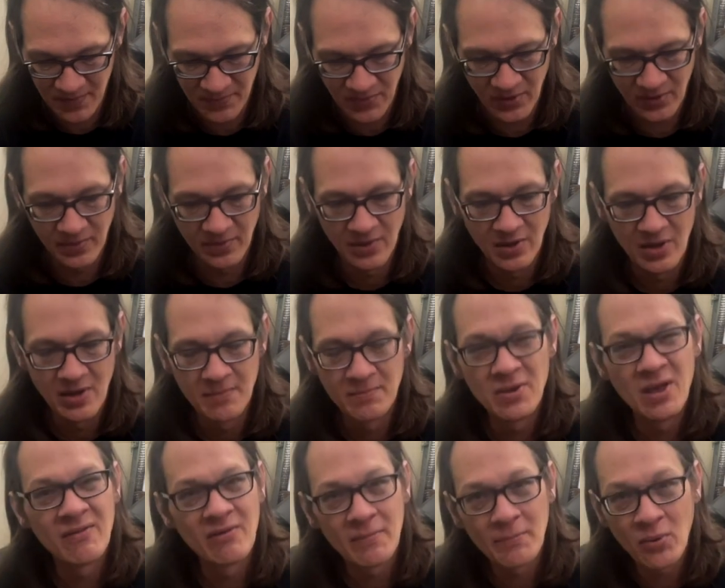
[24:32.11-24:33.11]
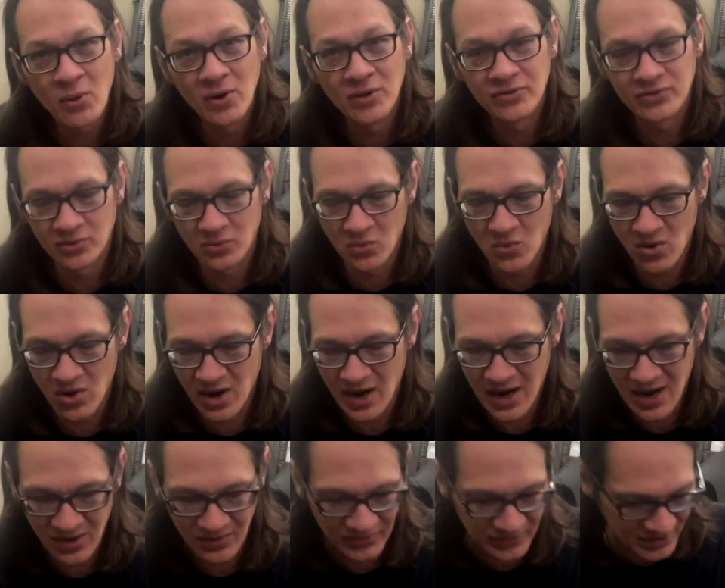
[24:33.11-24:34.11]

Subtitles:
The pivot points are wore out.